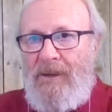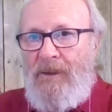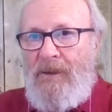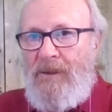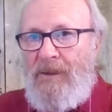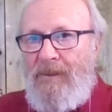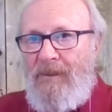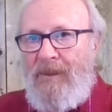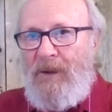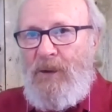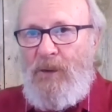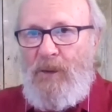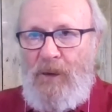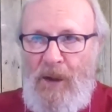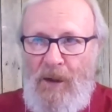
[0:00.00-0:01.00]
Those are
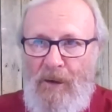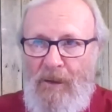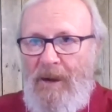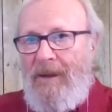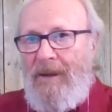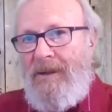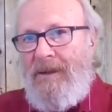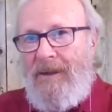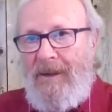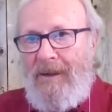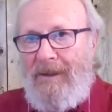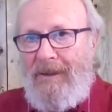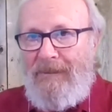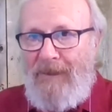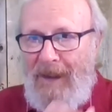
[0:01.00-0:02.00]
two current
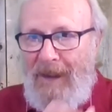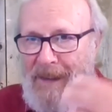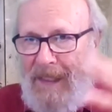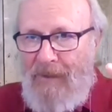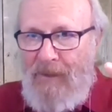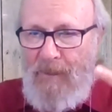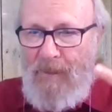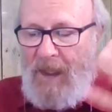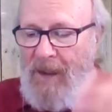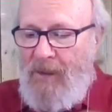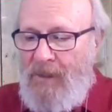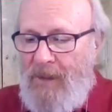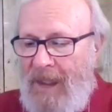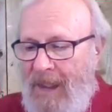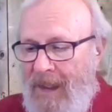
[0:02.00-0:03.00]
right now in my
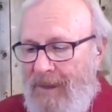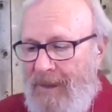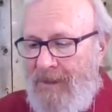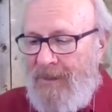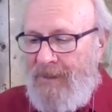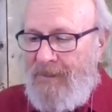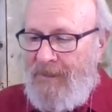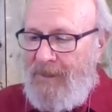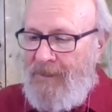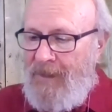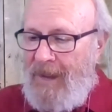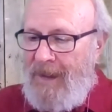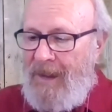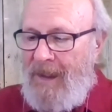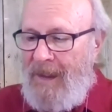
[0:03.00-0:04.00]
own head to
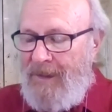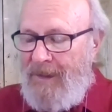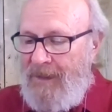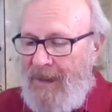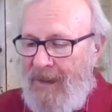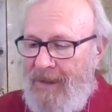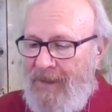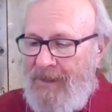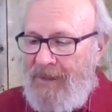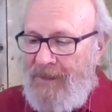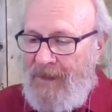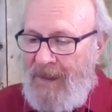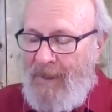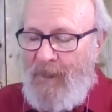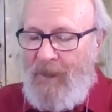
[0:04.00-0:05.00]
try to isolate as
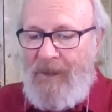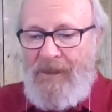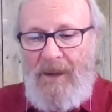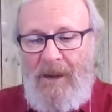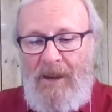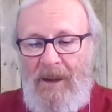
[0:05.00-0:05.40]
examples,